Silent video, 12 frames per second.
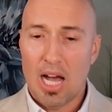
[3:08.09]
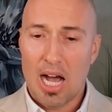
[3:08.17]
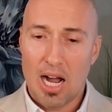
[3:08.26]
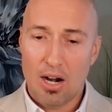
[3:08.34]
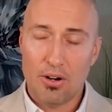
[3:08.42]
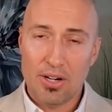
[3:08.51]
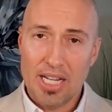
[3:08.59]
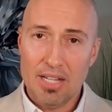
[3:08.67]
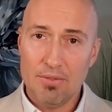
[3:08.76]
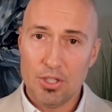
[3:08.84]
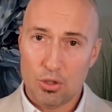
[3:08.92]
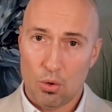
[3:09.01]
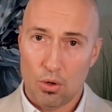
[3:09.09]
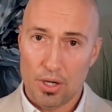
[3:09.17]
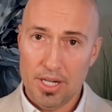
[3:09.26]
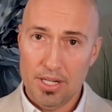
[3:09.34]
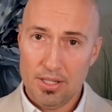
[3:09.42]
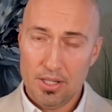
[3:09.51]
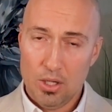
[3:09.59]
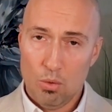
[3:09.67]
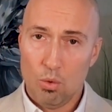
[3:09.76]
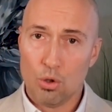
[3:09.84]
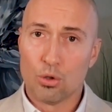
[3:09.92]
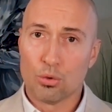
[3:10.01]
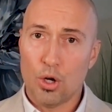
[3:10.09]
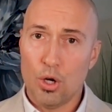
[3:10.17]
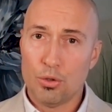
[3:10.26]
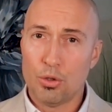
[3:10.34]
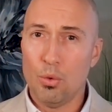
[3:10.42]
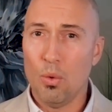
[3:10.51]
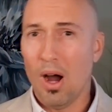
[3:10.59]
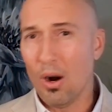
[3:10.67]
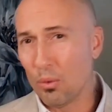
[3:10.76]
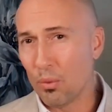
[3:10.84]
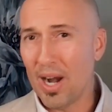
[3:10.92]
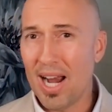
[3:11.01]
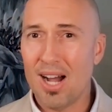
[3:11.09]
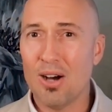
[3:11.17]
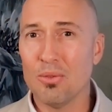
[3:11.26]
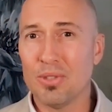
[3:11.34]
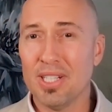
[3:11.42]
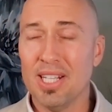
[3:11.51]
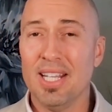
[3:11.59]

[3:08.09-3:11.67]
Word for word: our inventory will grow to around,